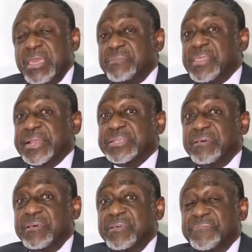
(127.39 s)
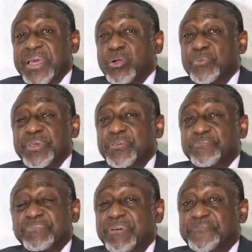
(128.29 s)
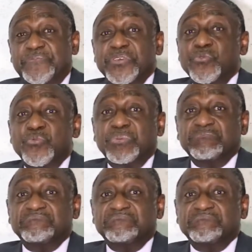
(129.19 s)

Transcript: that there will be few,